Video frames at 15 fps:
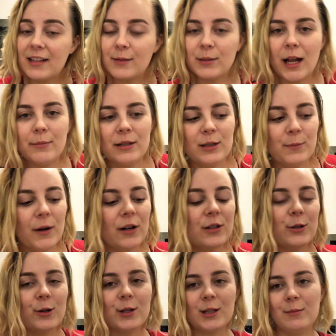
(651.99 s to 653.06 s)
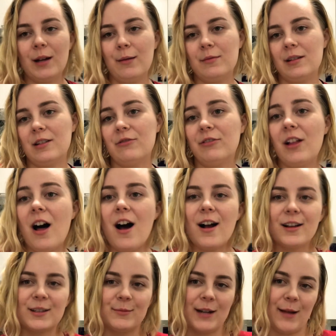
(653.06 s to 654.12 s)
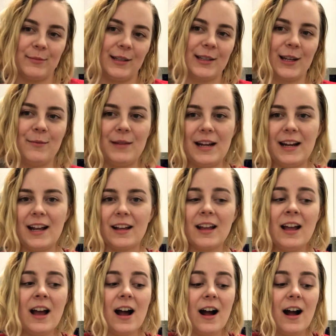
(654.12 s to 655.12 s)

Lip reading: Sometimes it's personal, sometimes it's a vlog, sometimes it's comedic.